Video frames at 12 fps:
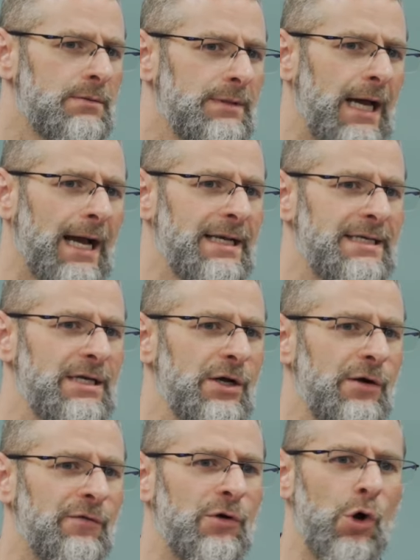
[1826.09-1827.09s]
The
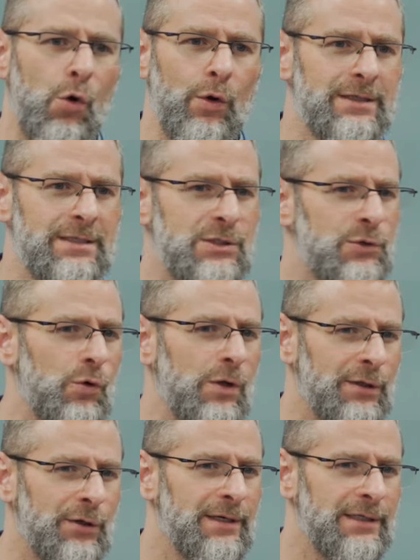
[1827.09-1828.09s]
idea of going to school
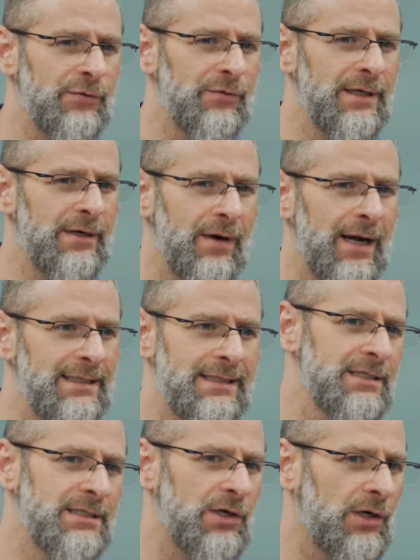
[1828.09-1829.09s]
and learning to read and write
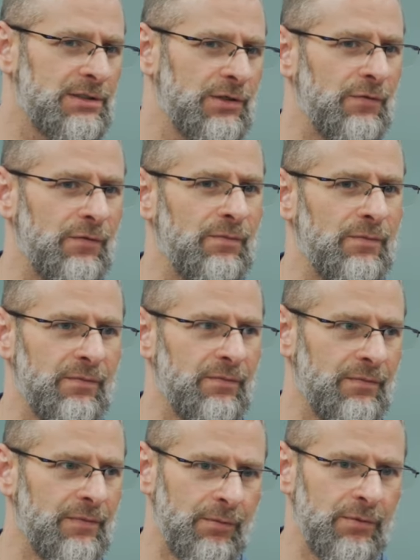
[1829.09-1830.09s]
didn't start till
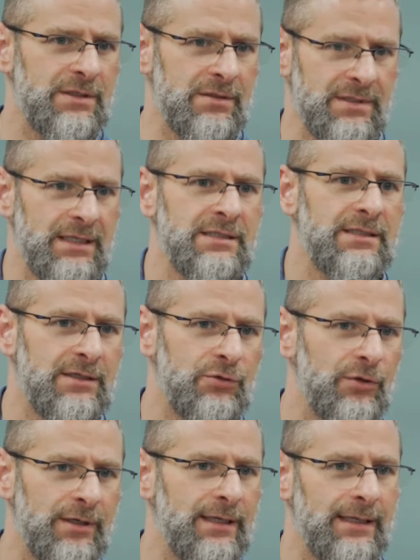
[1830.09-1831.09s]
the Muslims
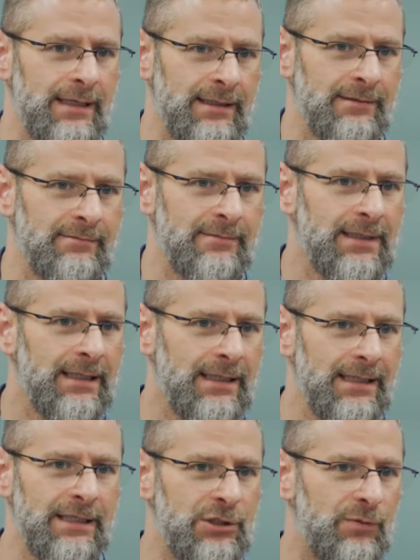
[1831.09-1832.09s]
instituted it in
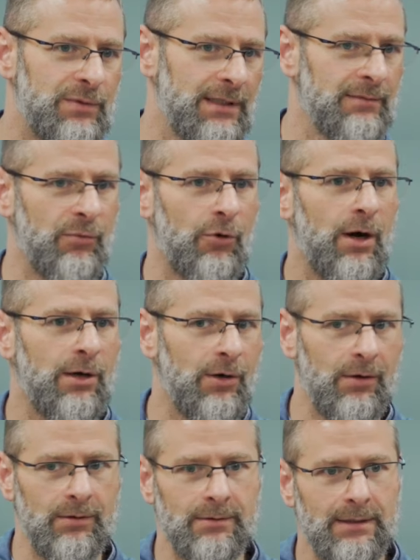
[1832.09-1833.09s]
Egypt and
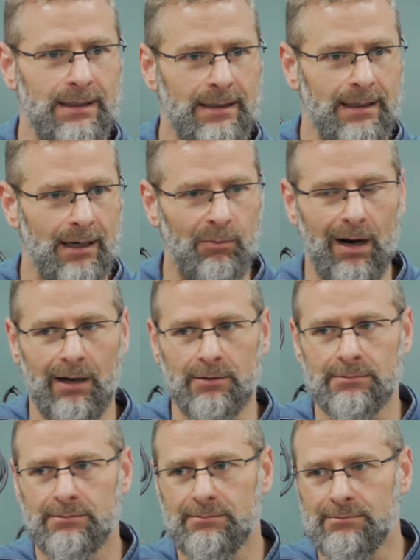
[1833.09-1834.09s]
Morocco
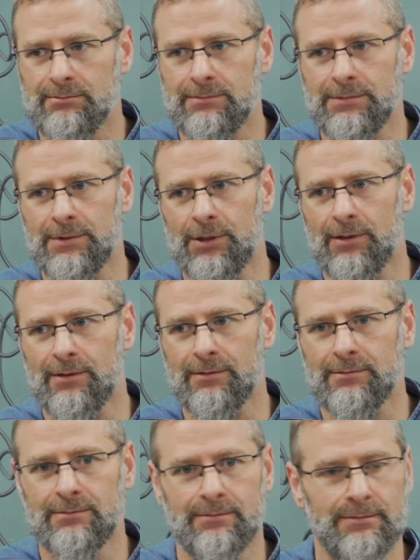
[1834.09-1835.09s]
about, you know,